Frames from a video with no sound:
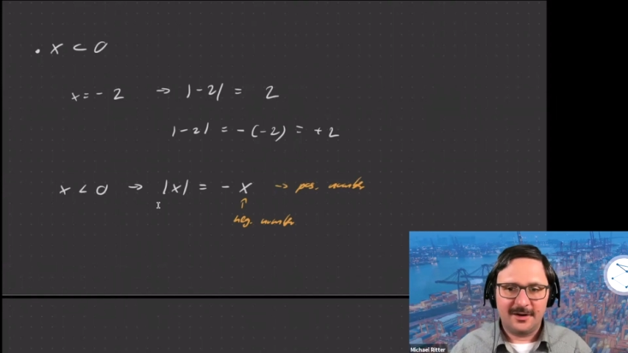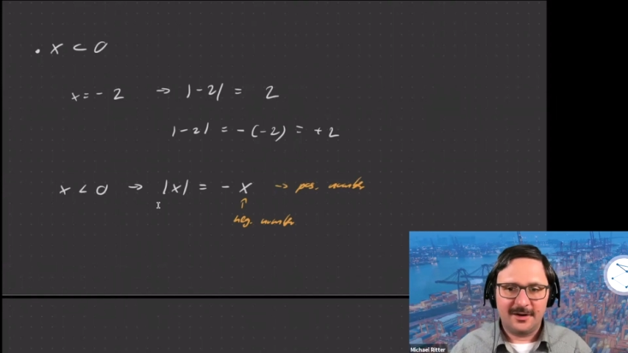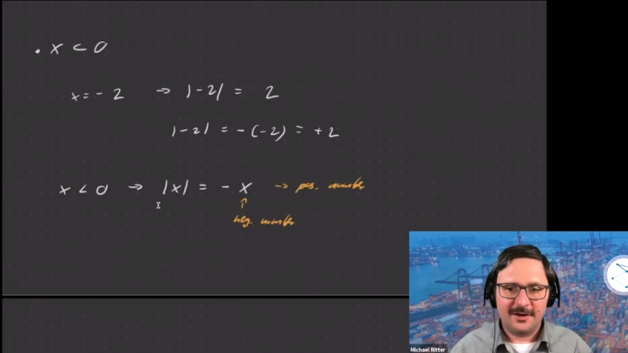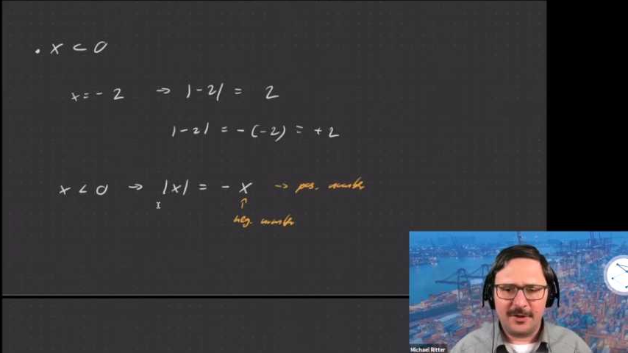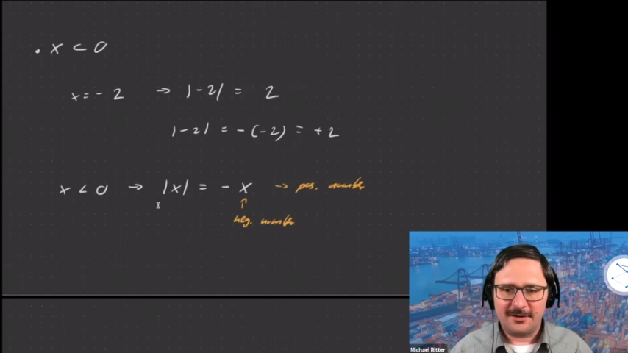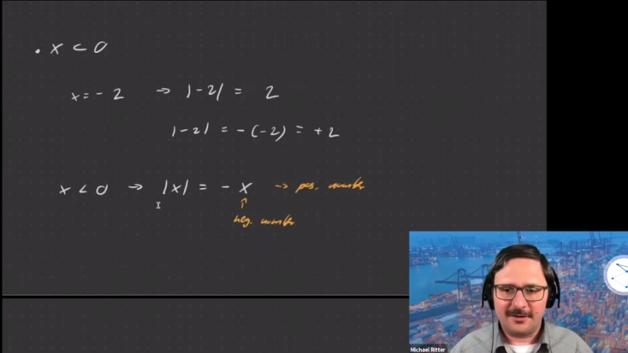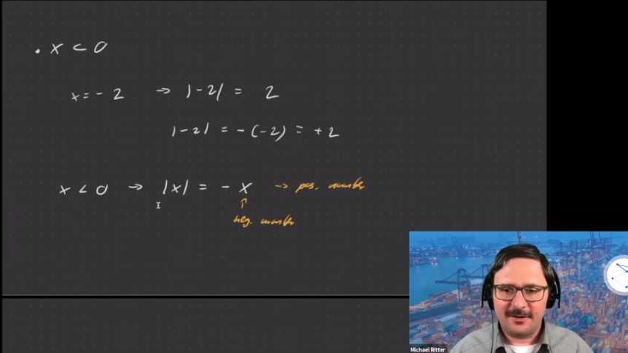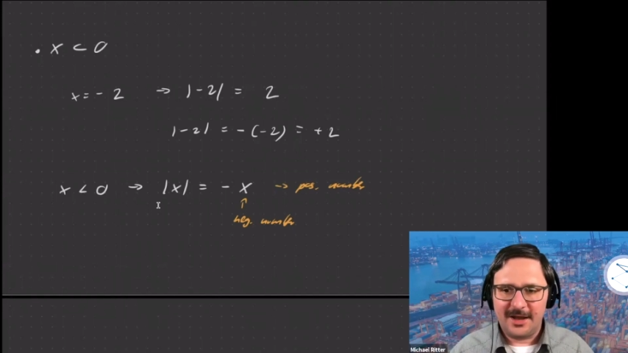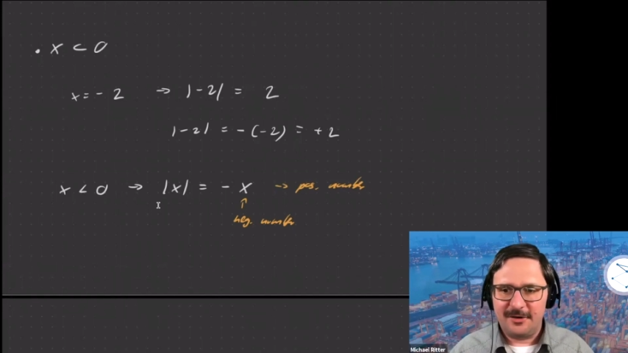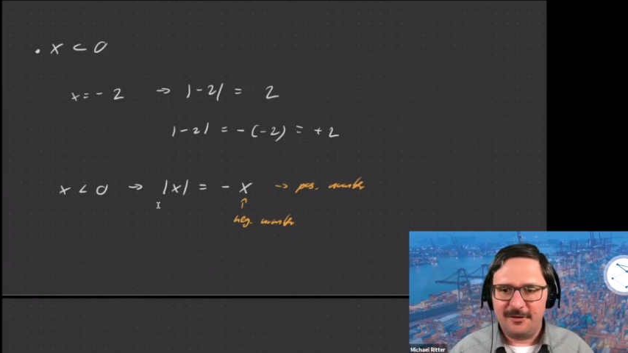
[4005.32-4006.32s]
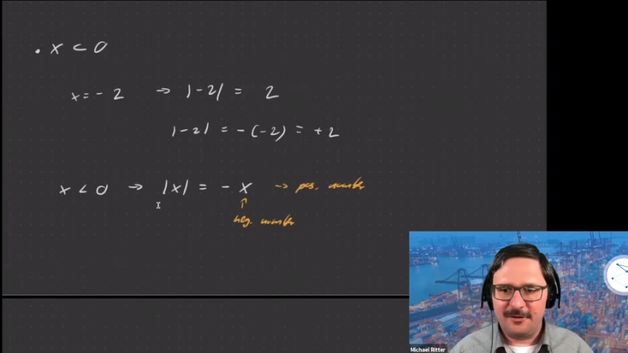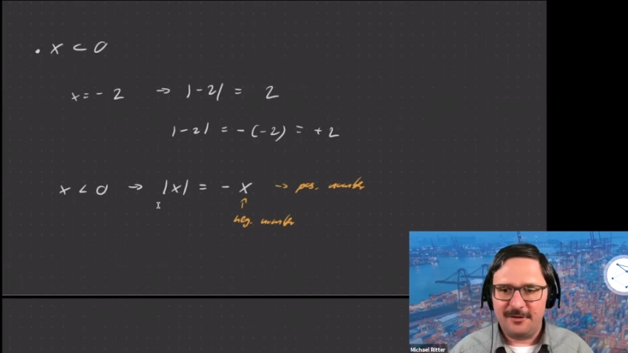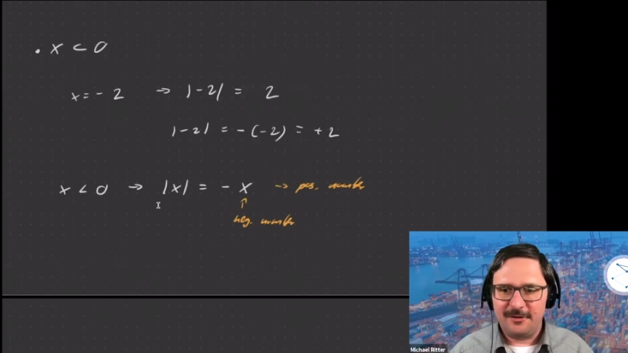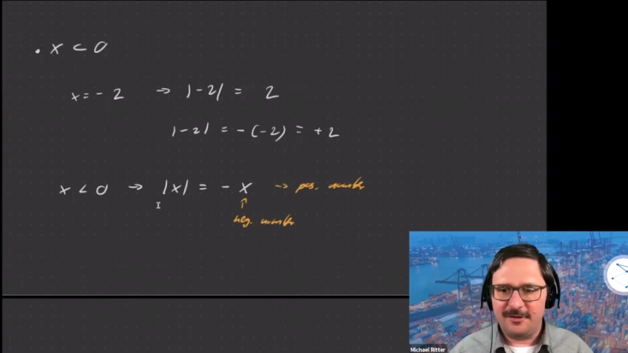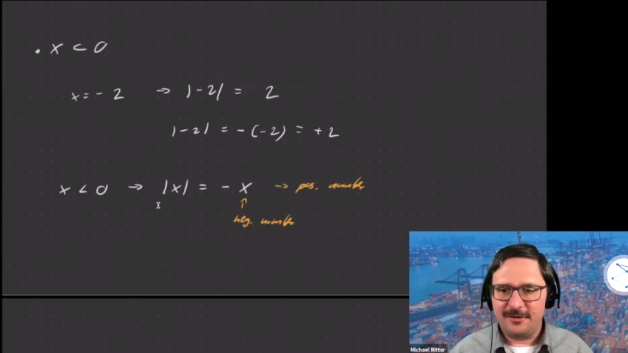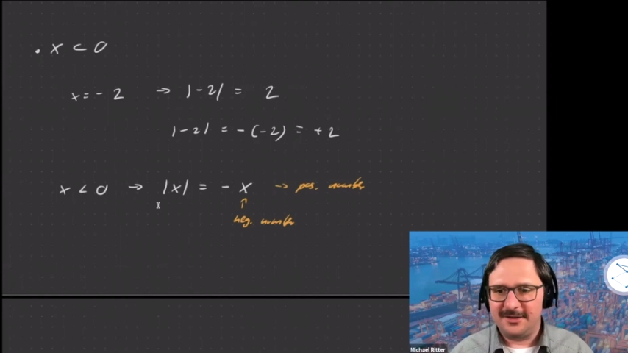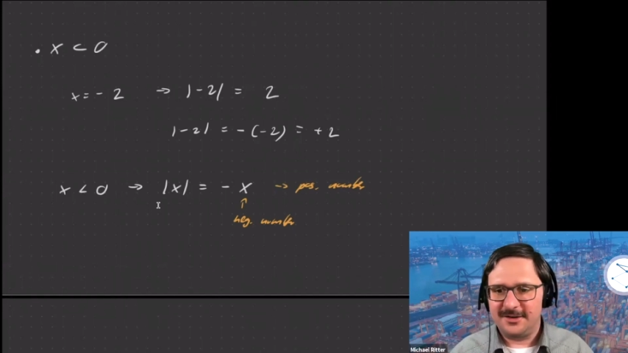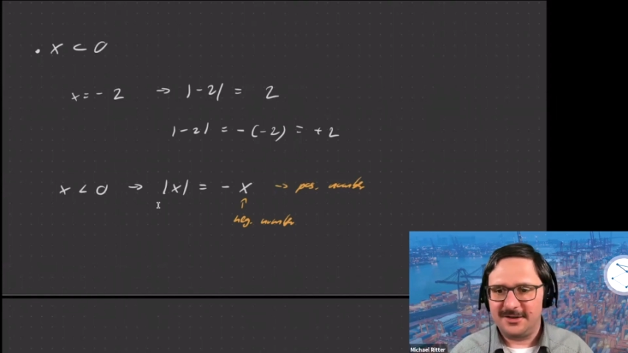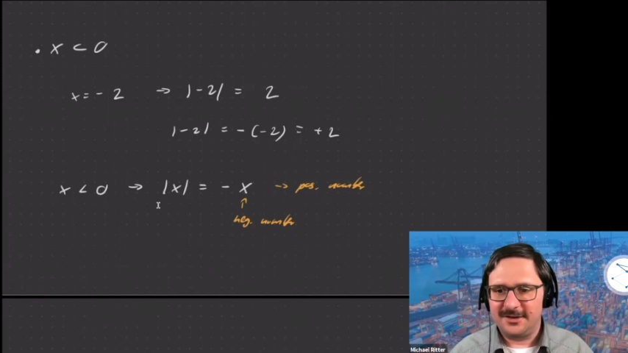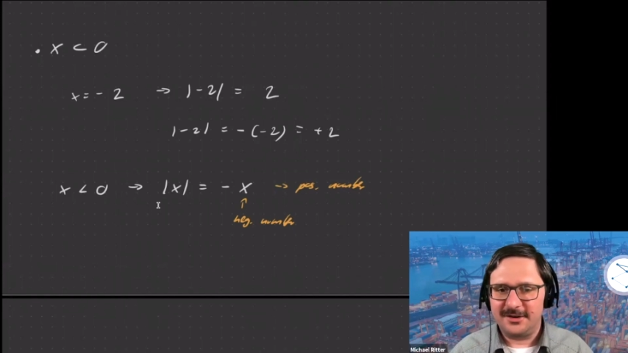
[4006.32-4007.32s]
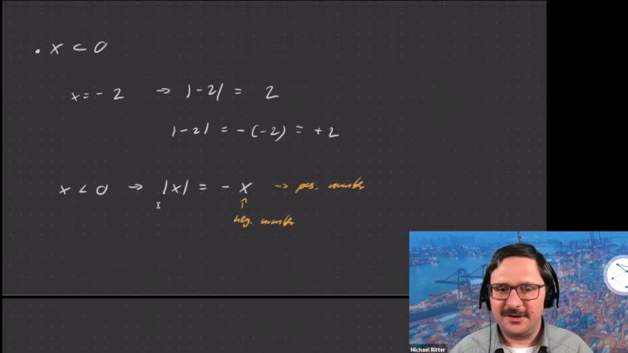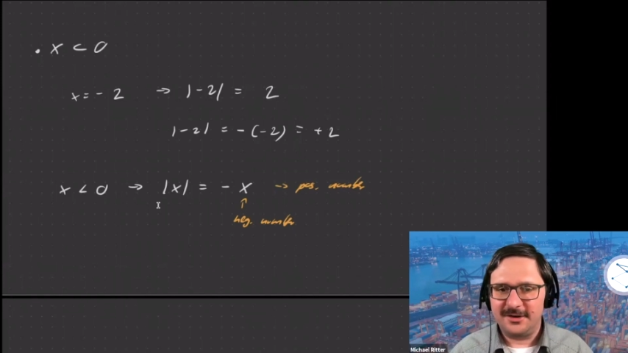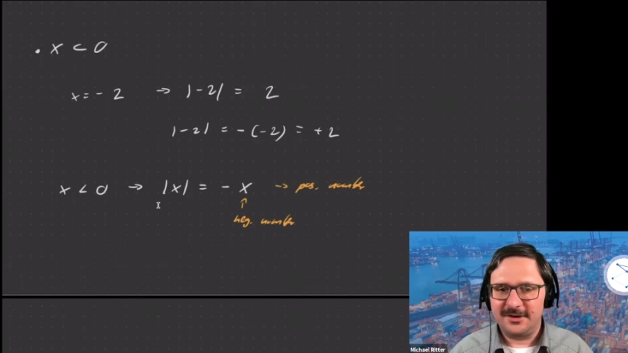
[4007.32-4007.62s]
I hope that clarifies this idea.